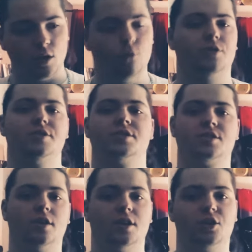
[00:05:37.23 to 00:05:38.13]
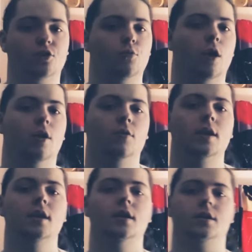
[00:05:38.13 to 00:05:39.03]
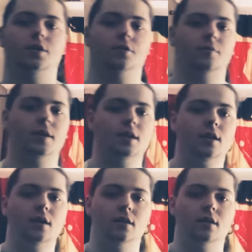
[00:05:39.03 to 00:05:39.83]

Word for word: we're just starting to grow. You know what I mean?